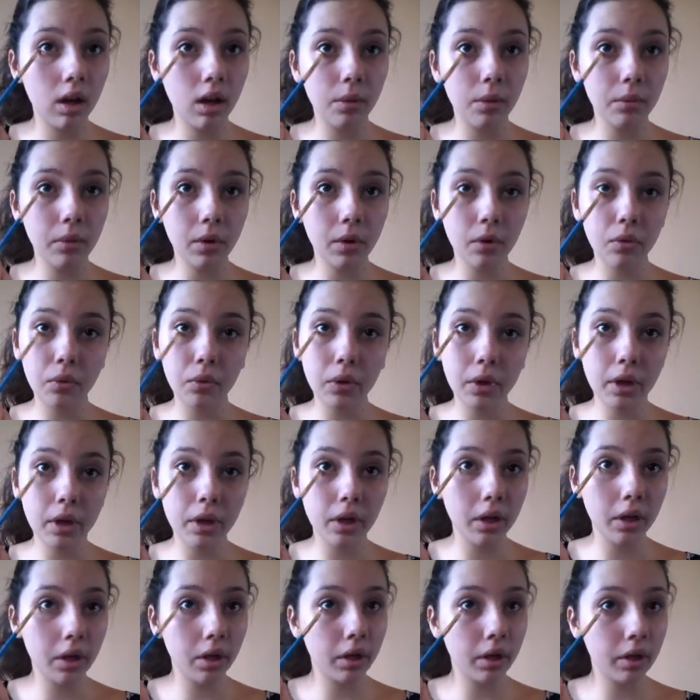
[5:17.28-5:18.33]
I'm gonna
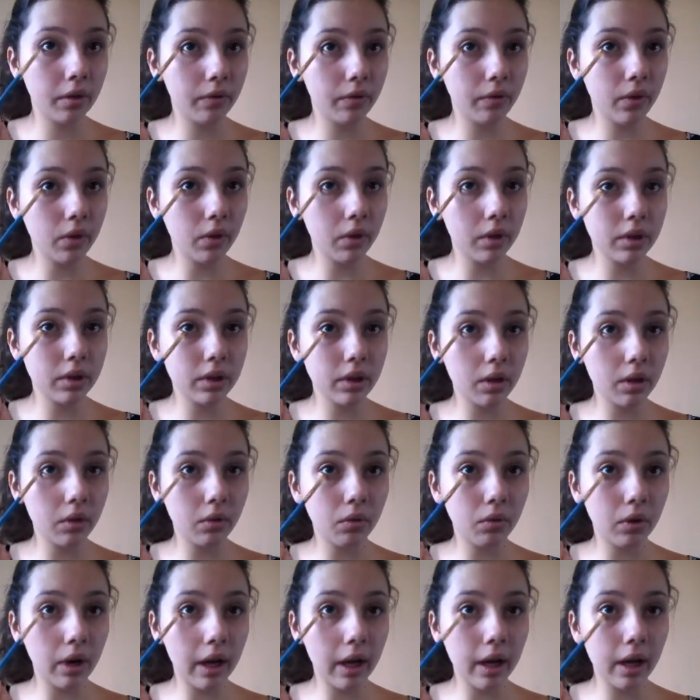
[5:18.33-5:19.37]
really focus it
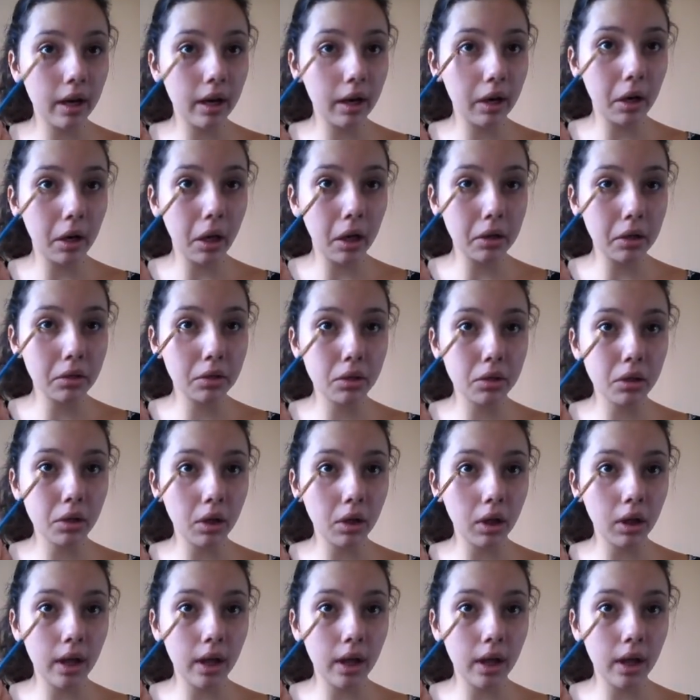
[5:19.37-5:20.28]
right next to the